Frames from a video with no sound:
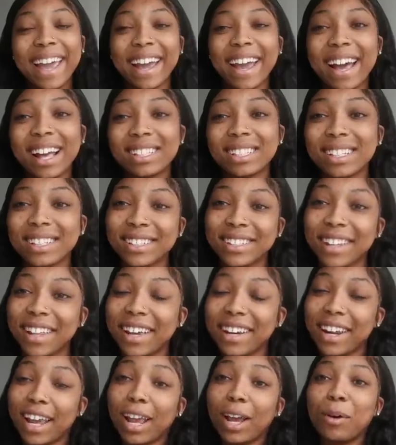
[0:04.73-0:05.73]
Hey guys, it's
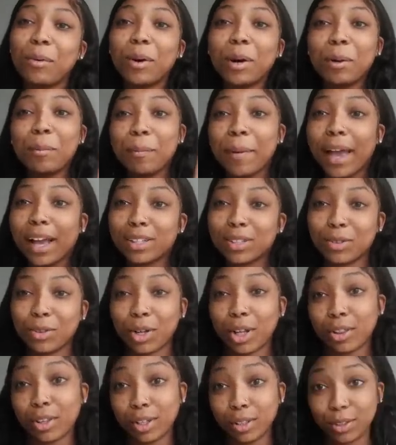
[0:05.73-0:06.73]
Shalaya Dae and welcome back to
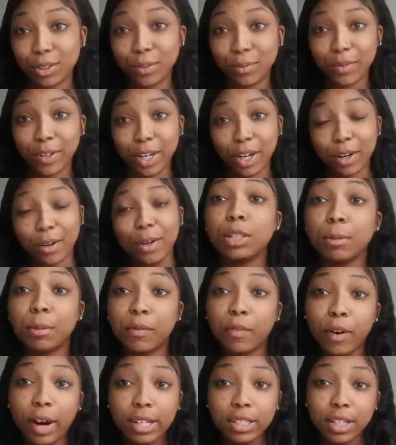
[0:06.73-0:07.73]
another YouTube video. So
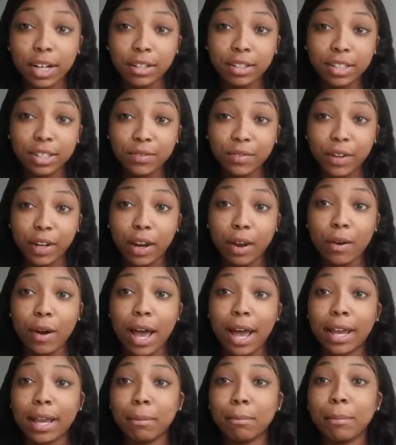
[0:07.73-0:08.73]
before I start this video,
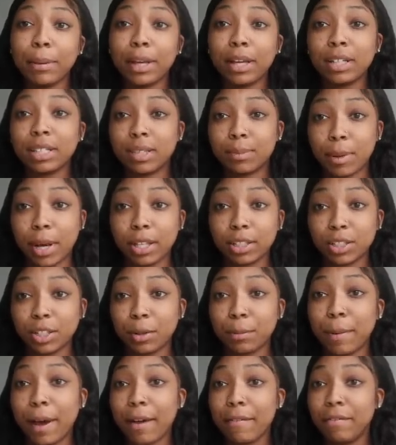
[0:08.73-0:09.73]
I am being
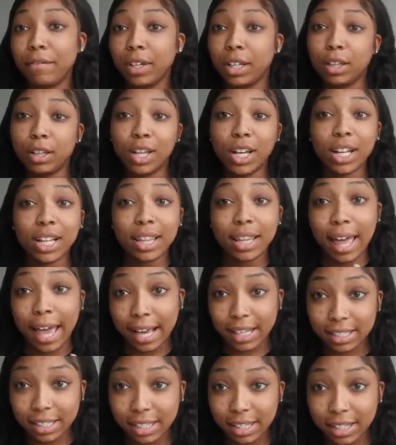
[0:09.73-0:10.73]
sponsored by Vlook
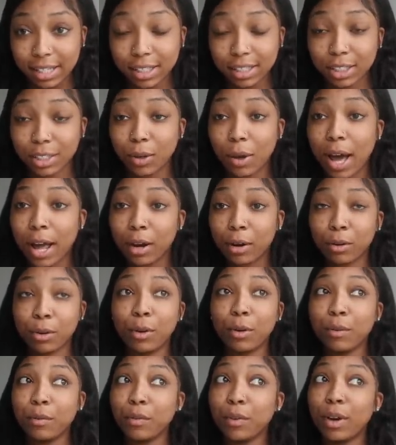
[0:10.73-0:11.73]
Glasses. So I don't
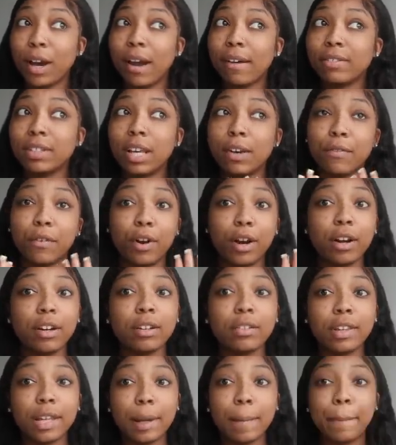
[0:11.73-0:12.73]
know if you guys ever
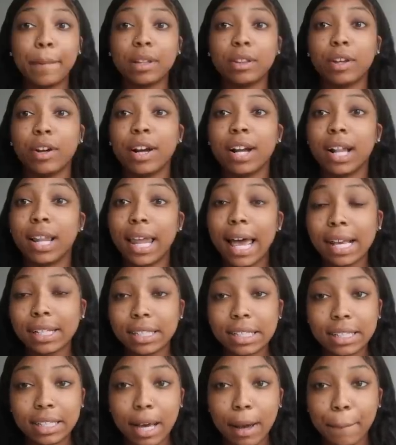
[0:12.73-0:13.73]
heard of them, but they're a
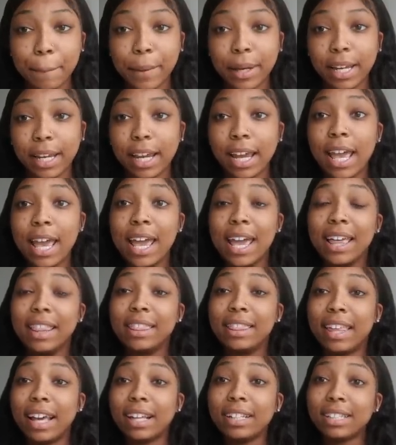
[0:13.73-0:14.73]
glasses company
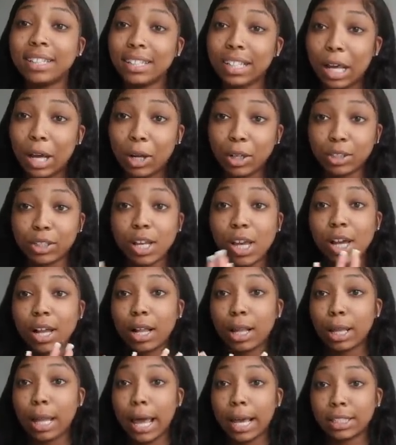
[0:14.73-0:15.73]
that sells
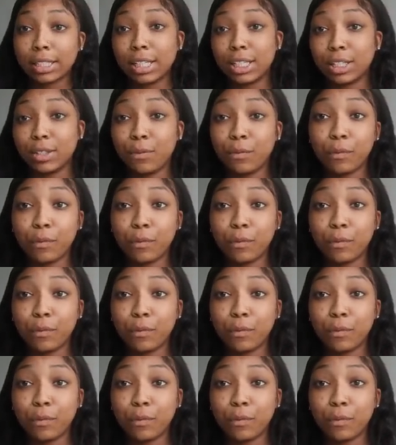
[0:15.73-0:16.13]
glasses